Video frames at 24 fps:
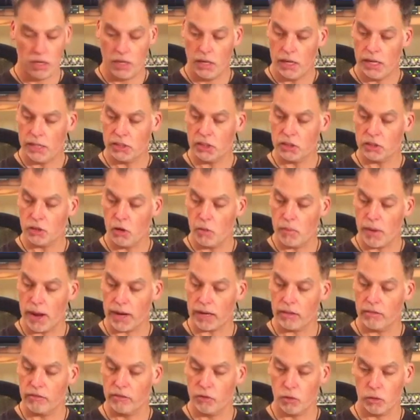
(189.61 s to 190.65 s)
And just go back
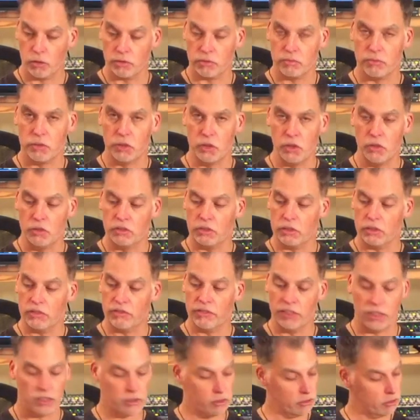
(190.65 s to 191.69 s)
and forth using the
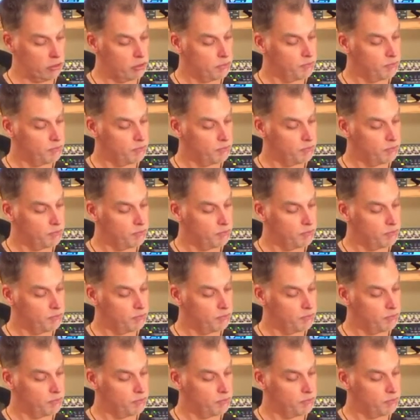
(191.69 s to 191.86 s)
fingers.